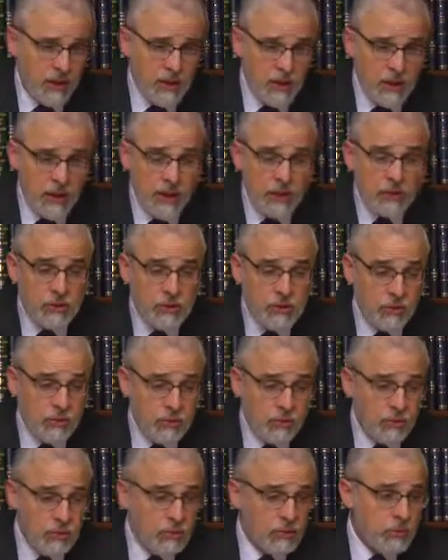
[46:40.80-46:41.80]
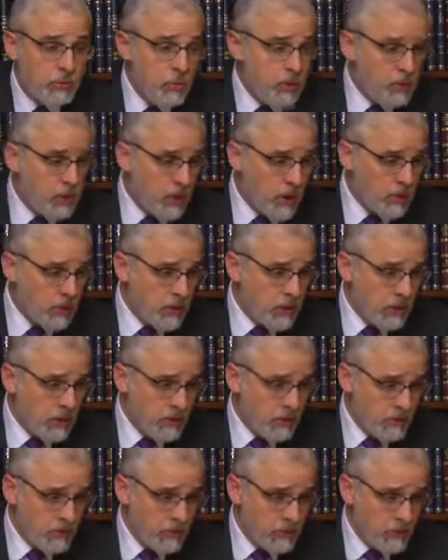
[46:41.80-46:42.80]
Dr. Nun was more
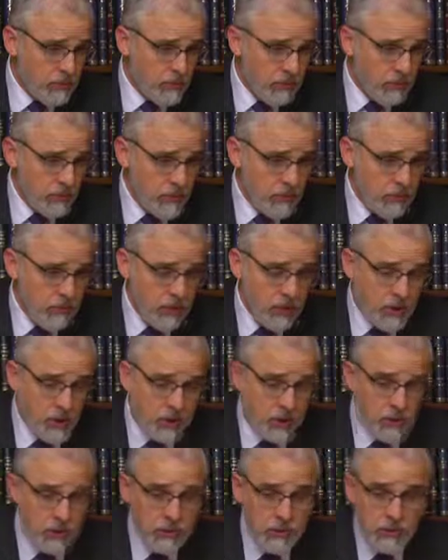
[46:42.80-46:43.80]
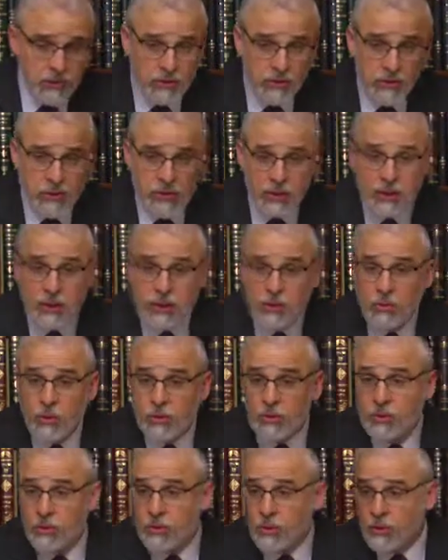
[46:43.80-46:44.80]
troubling because he
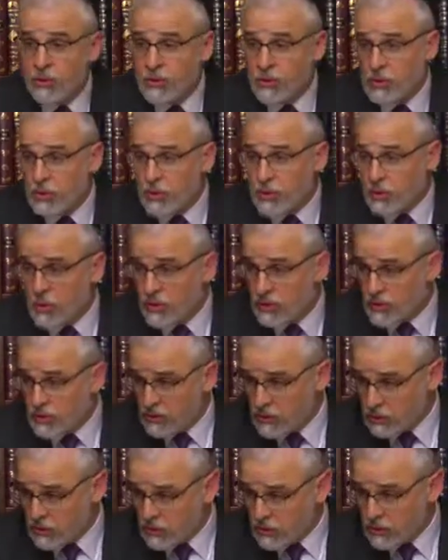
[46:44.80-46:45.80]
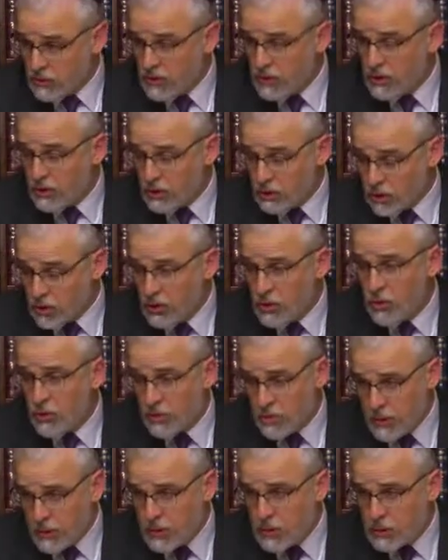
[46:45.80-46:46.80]
was a person who was a Shanu
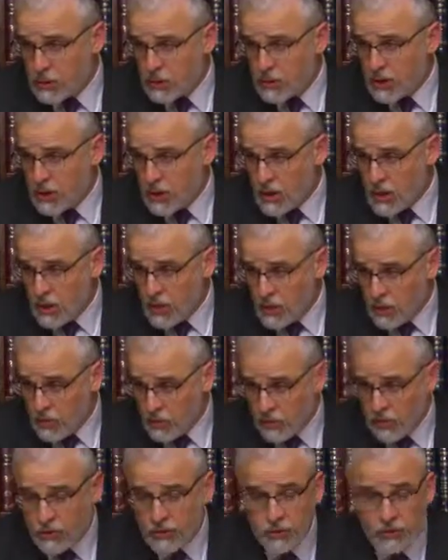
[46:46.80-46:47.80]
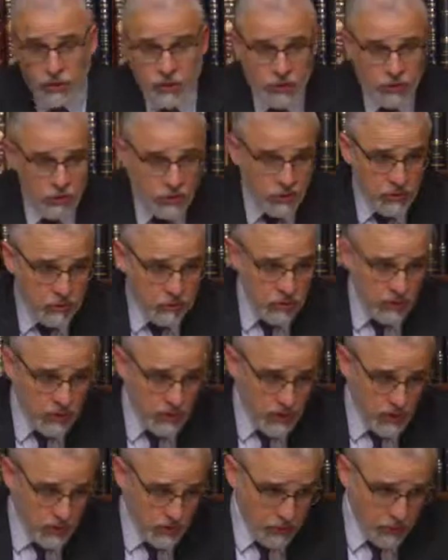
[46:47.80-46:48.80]
Pirish. He was
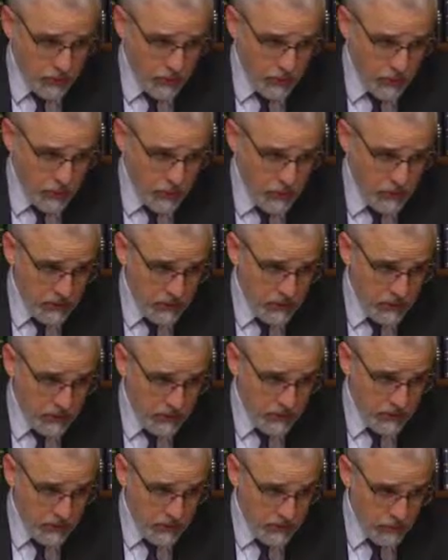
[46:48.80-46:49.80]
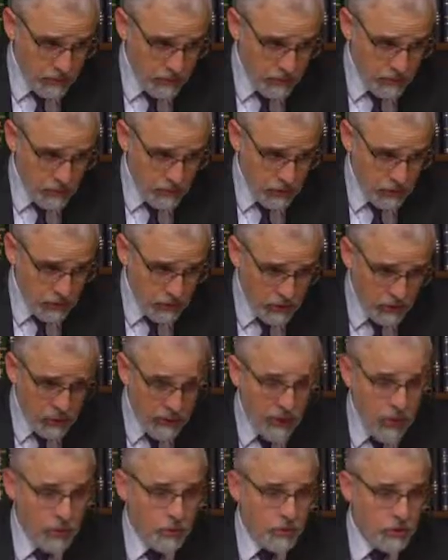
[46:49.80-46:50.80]
raised religious,
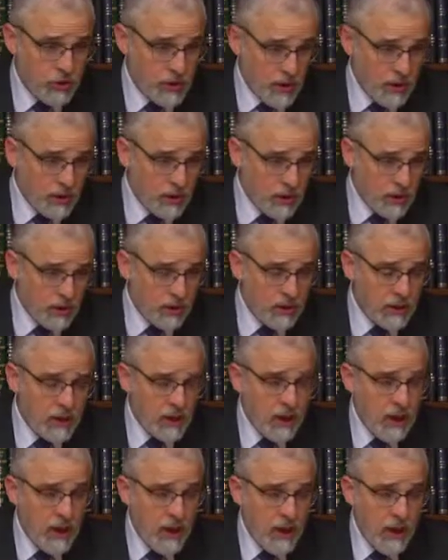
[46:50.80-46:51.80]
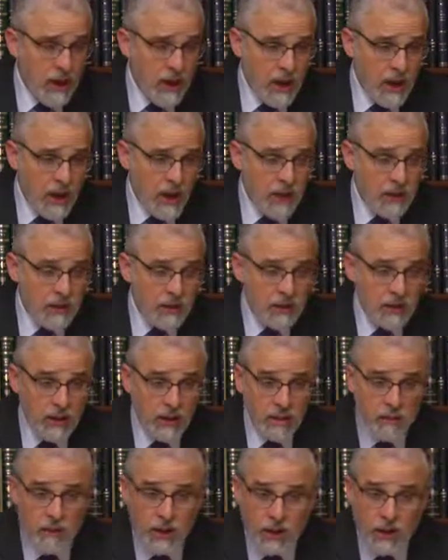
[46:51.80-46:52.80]
he rejected it, and
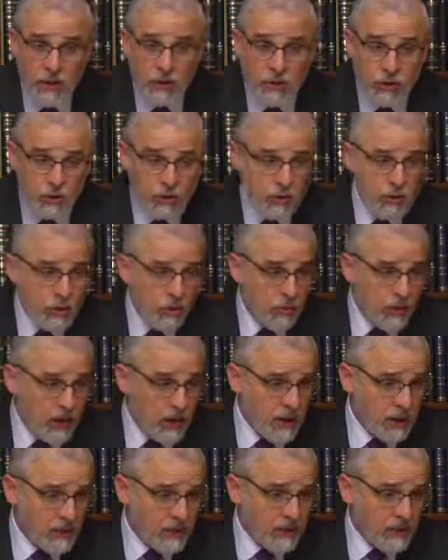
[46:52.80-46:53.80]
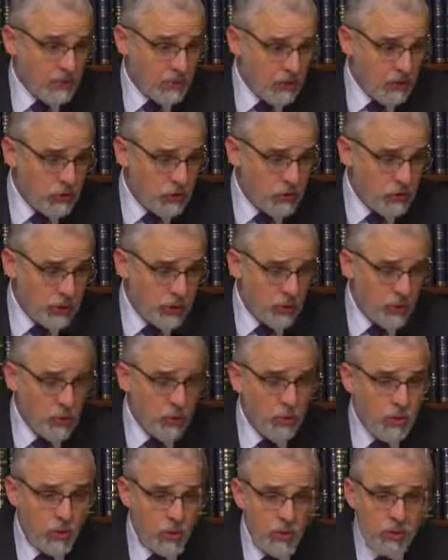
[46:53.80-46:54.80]
many of his early writings especially
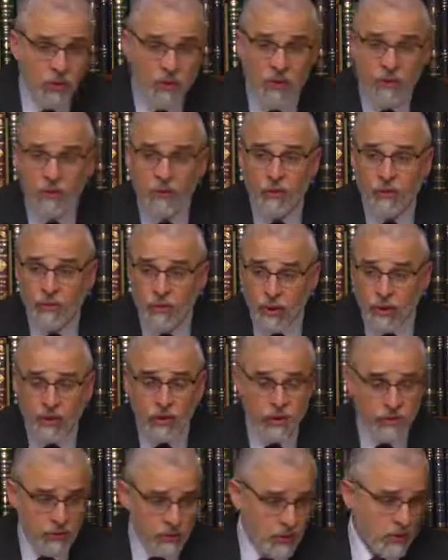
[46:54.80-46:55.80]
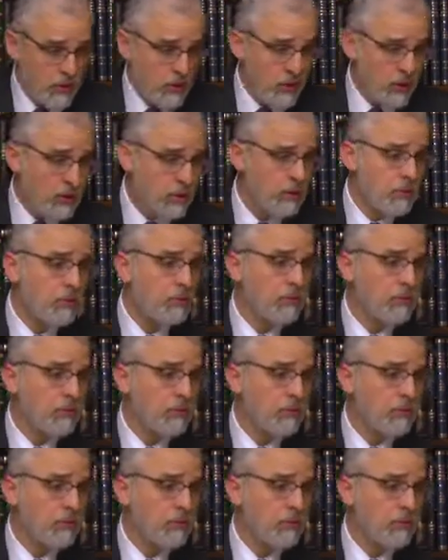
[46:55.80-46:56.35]
were very, very